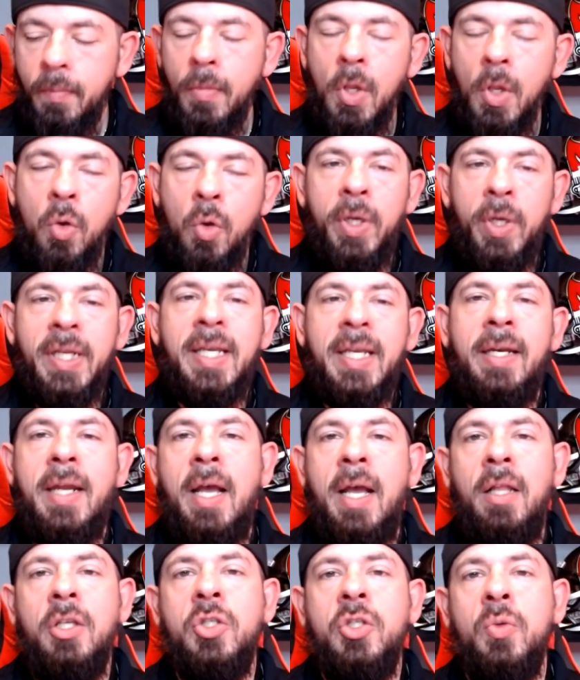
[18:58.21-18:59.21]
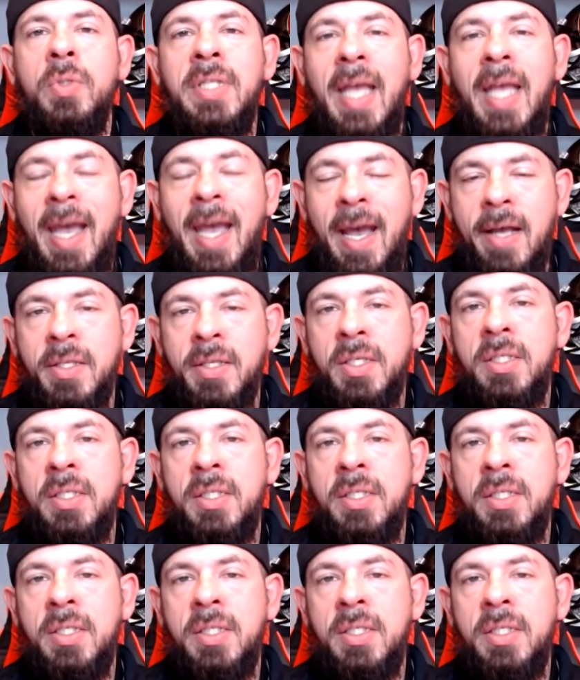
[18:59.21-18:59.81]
When Canales was asked